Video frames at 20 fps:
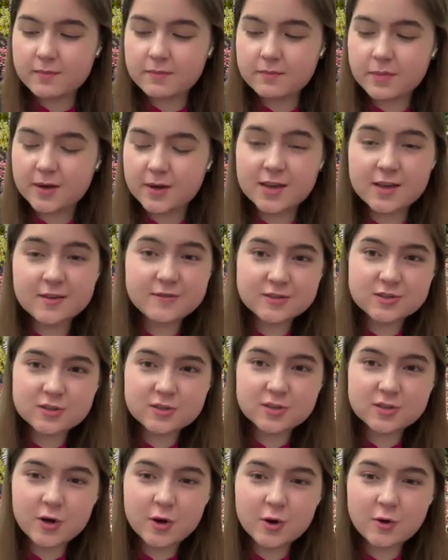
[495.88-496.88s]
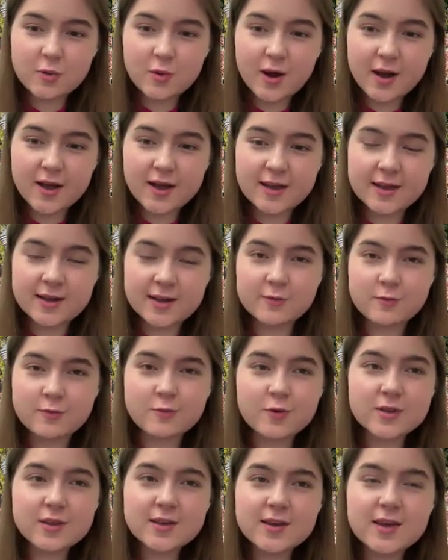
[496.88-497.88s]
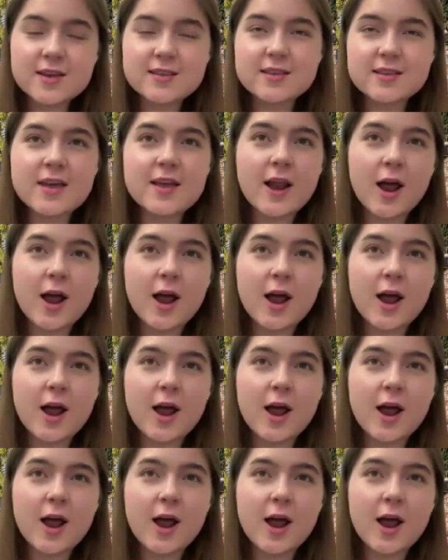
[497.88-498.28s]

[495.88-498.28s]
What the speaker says: but even so, it